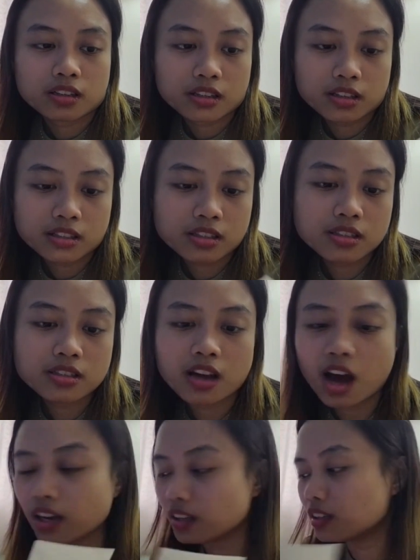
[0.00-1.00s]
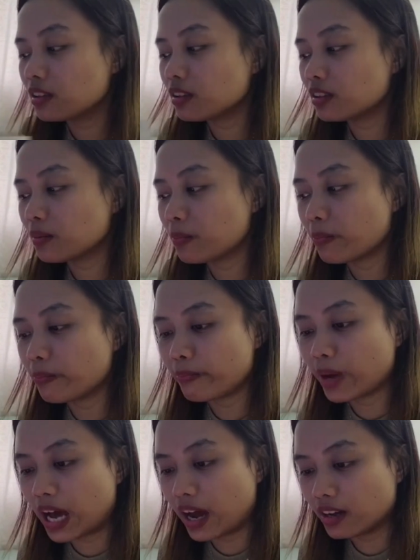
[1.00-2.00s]
It's not the
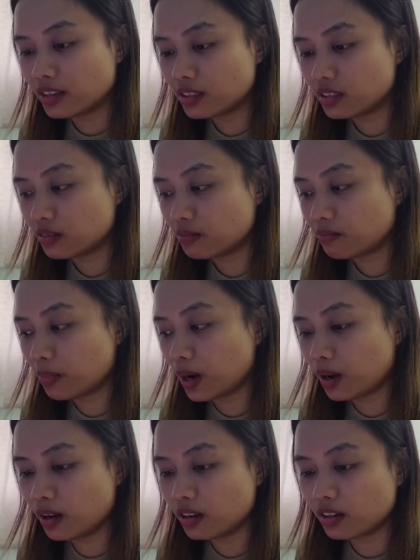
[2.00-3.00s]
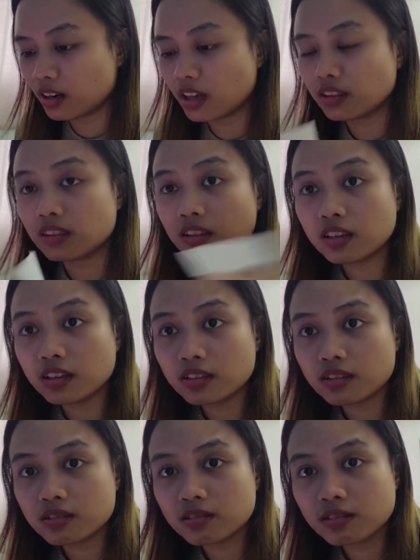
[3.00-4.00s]
best, but I think
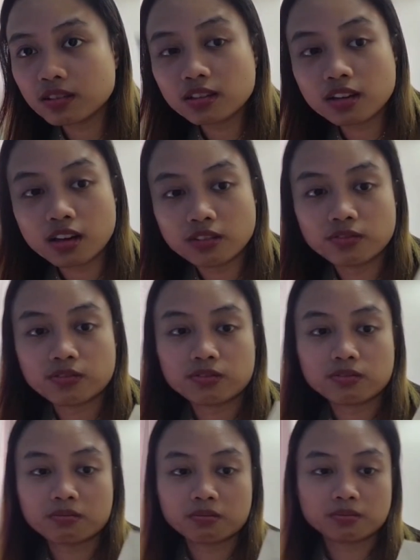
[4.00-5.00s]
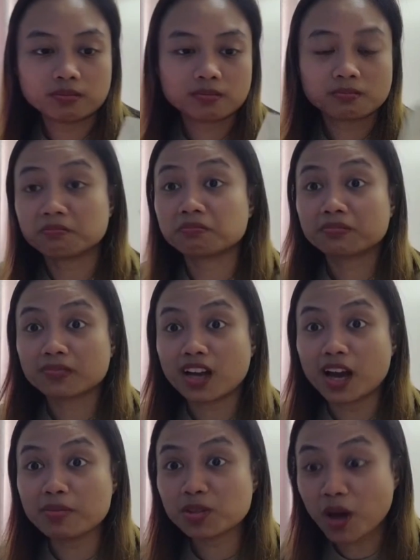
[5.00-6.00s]
it's good enough.
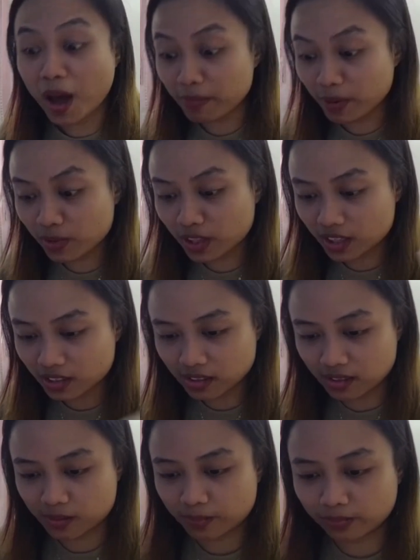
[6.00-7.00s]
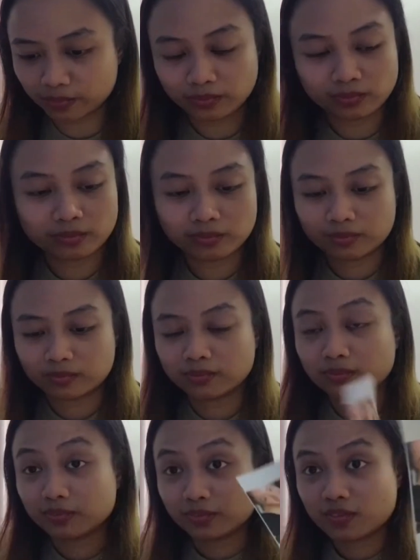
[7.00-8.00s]
I'm so happy with this.
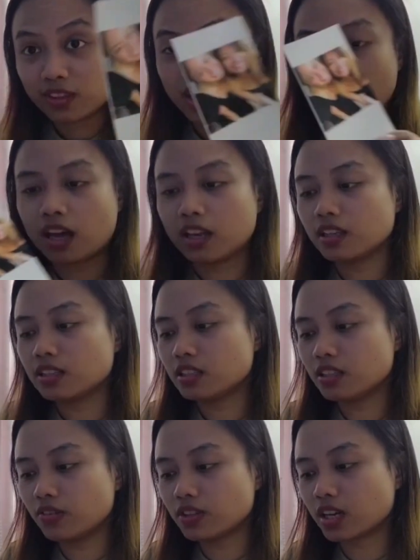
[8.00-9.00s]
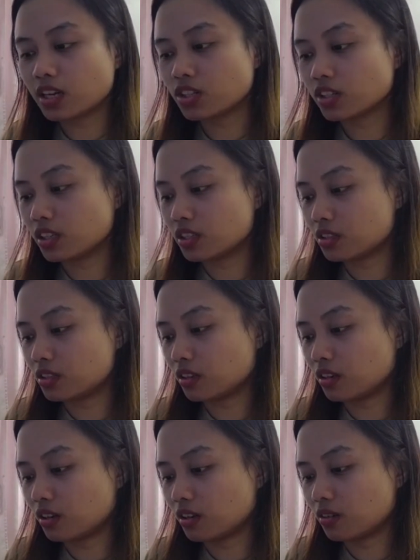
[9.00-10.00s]
And let's see if it's actually a sticker.
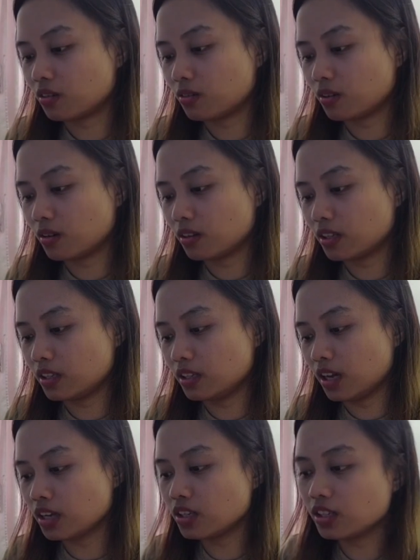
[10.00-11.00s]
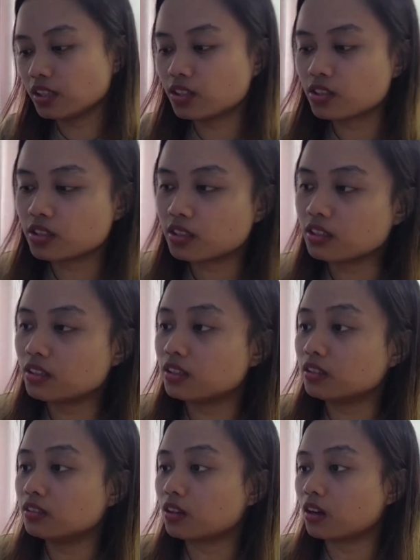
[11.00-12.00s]
Actually there's a
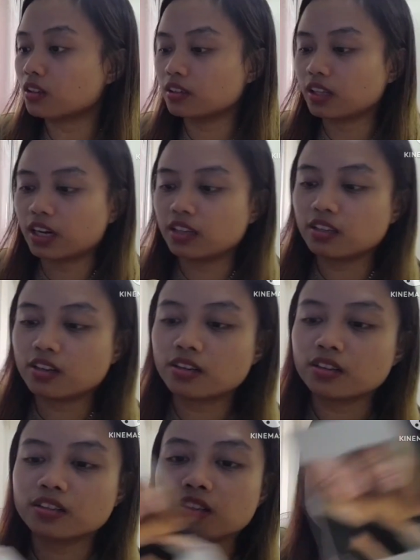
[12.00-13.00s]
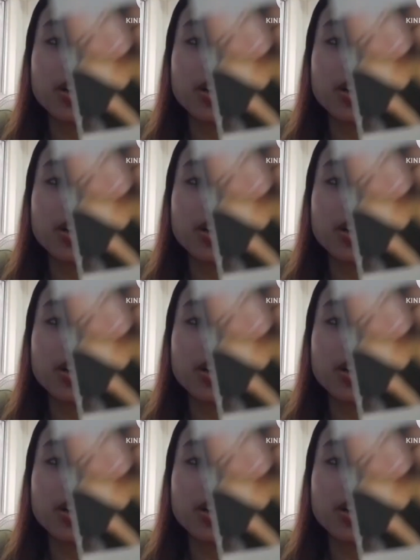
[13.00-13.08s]
little dotted line here that you